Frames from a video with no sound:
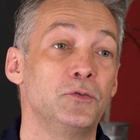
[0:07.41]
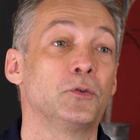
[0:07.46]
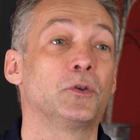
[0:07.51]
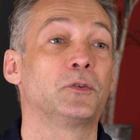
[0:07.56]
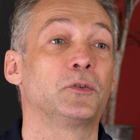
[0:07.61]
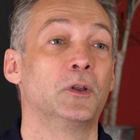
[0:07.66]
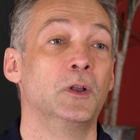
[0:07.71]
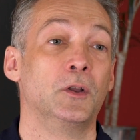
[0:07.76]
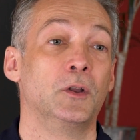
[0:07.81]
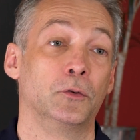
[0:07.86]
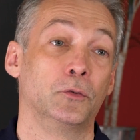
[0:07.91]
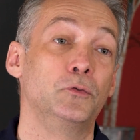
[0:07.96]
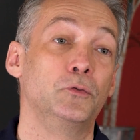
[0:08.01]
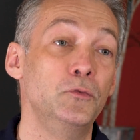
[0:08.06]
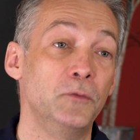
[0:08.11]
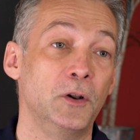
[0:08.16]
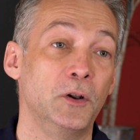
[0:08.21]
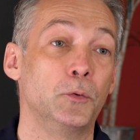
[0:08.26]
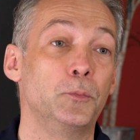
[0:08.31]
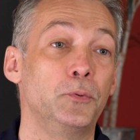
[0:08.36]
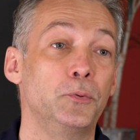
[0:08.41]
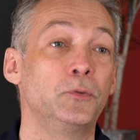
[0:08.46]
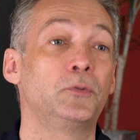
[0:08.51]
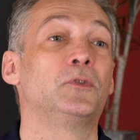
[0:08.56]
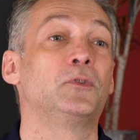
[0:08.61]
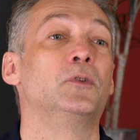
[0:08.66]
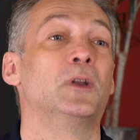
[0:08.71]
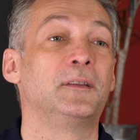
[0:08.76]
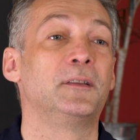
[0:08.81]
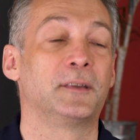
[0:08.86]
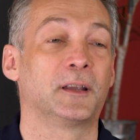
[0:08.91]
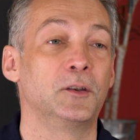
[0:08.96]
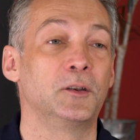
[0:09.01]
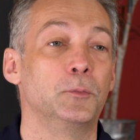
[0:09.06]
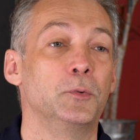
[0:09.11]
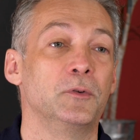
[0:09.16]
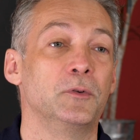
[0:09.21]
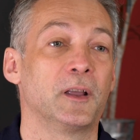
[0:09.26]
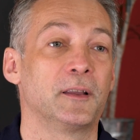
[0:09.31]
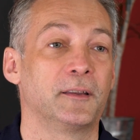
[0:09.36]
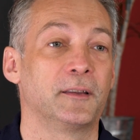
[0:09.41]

features of our new game in the WRC